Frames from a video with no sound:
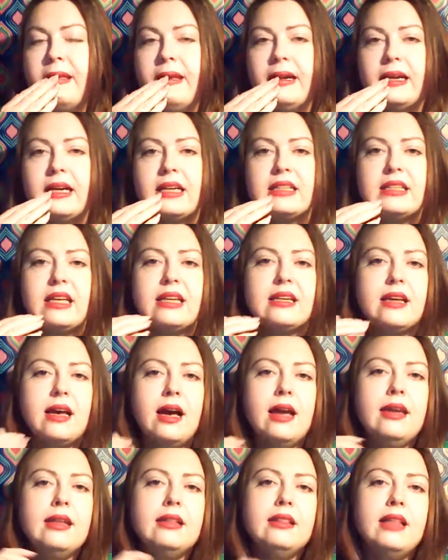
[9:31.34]
Because I
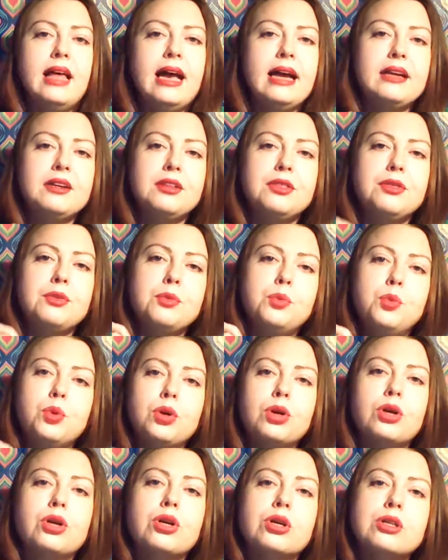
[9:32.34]
kind of lacked the
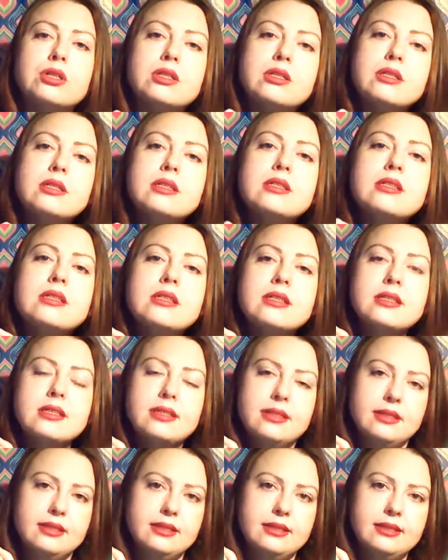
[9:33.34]
words
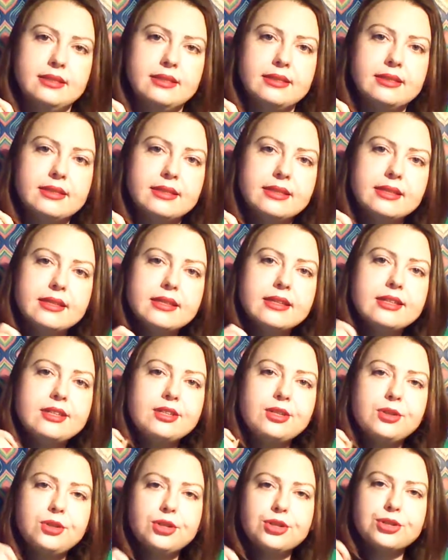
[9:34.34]

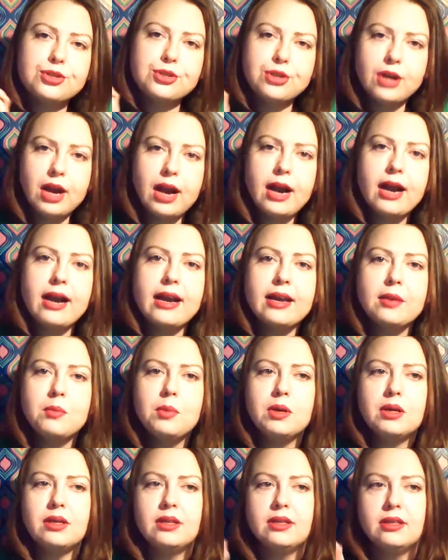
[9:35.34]
to
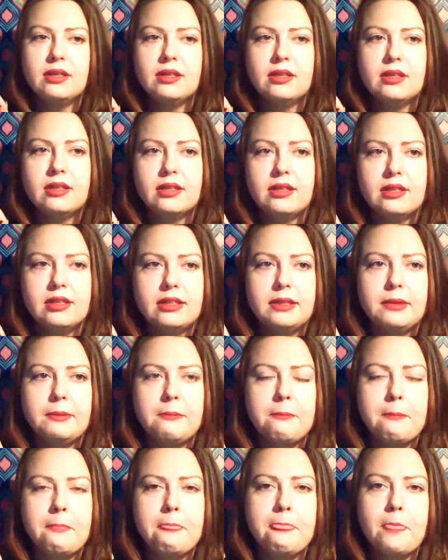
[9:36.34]
describe
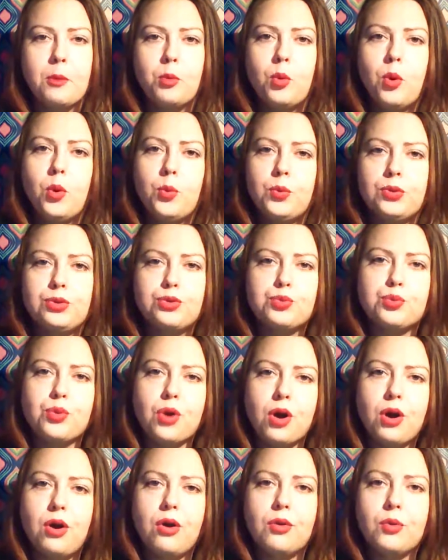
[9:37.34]
what was
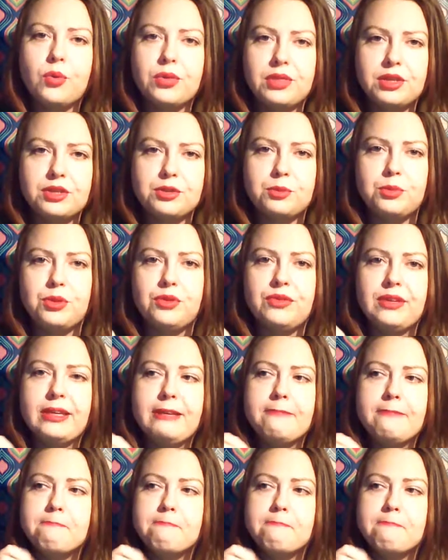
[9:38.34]
wrong with this movie.